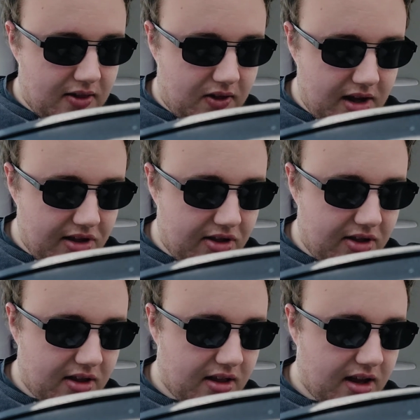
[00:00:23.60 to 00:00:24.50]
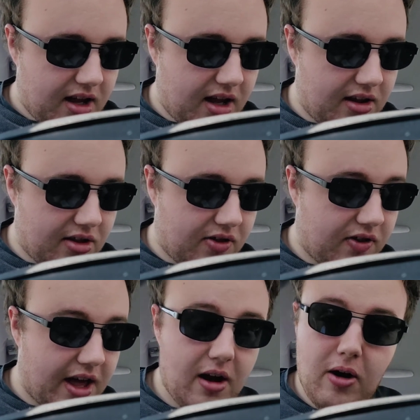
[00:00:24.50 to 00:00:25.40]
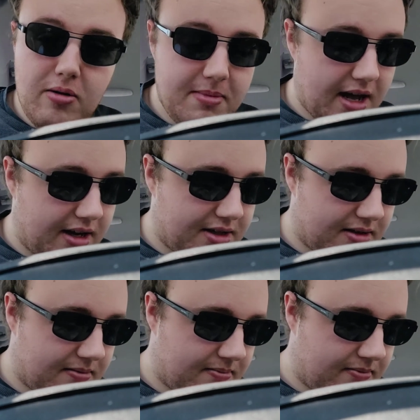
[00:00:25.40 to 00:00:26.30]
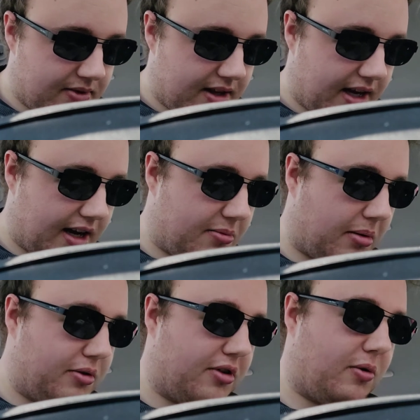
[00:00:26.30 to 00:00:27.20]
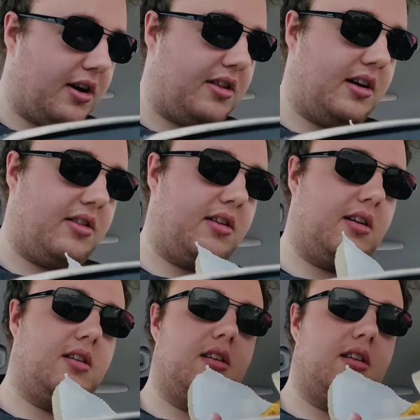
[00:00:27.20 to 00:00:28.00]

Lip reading: This is their homemade, and it probably looks quite disgusting.